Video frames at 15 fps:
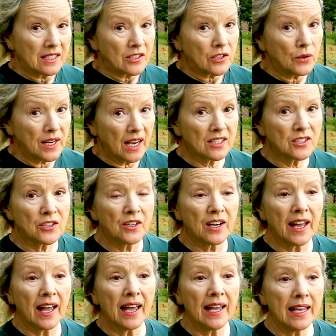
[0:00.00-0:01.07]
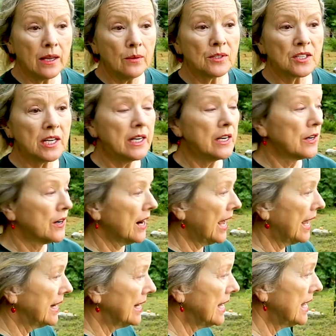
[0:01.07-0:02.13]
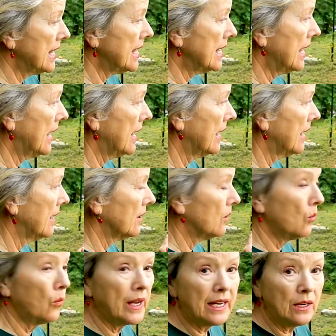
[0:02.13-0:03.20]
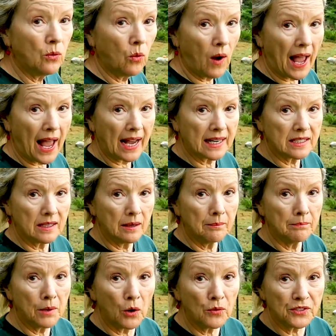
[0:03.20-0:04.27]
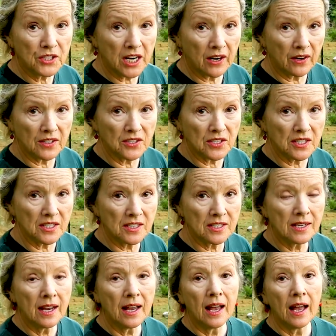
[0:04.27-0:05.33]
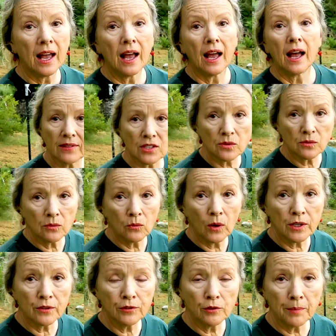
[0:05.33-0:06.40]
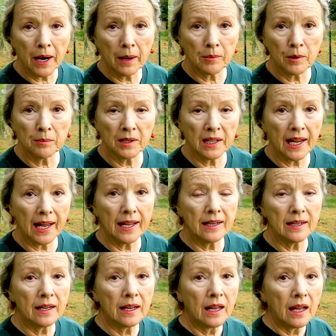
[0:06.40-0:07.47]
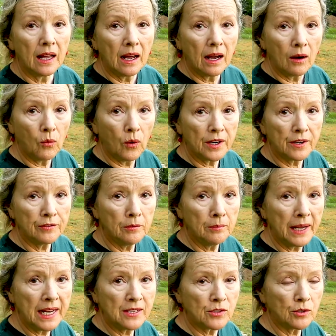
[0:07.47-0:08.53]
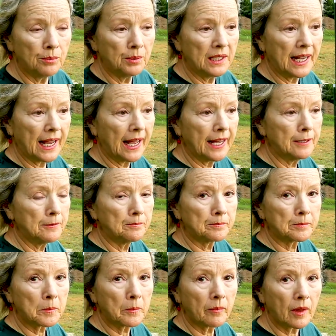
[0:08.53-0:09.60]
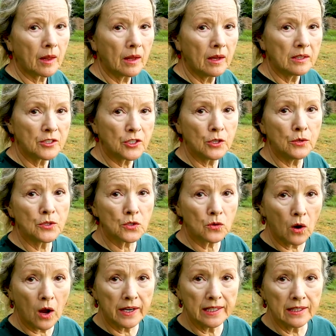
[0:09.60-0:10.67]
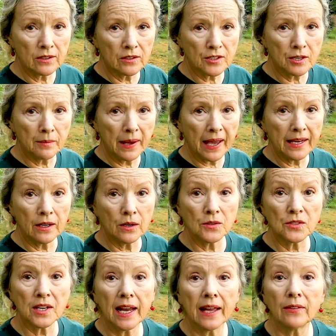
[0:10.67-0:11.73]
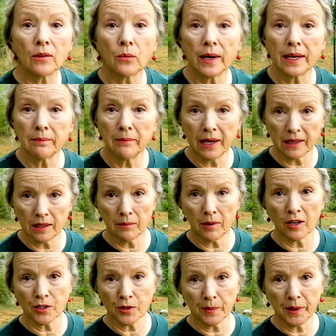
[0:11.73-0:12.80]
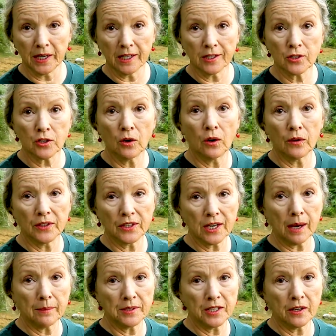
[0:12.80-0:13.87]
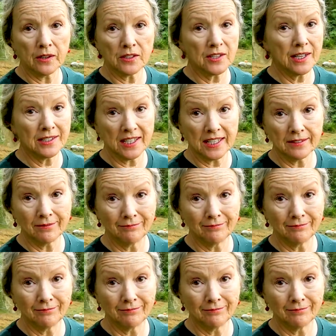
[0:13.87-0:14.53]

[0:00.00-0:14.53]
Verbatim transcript: so yesterday he was here and he weed whacked both terraces. This wonderful pepper plant wonderful basil plant, two scrawny little tomatoes, and the red Malabar spinach on the top terrace. That's it.